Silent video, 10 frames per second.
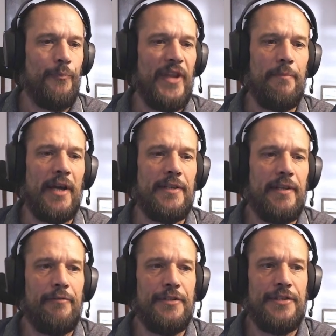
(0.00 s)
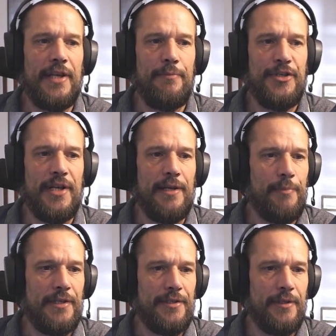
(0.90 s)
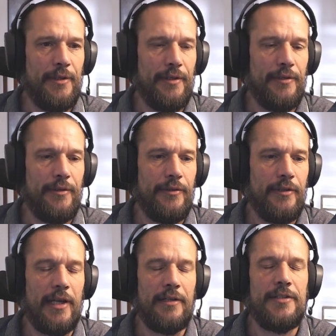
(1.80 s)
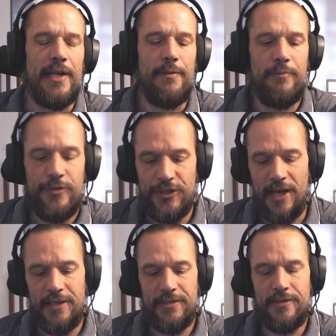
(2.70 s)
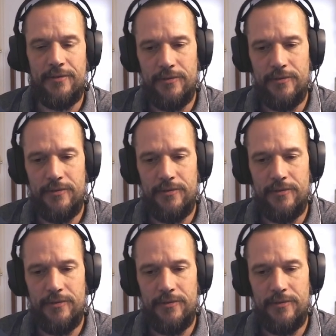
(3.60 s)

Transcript: They might have the same shape as the same size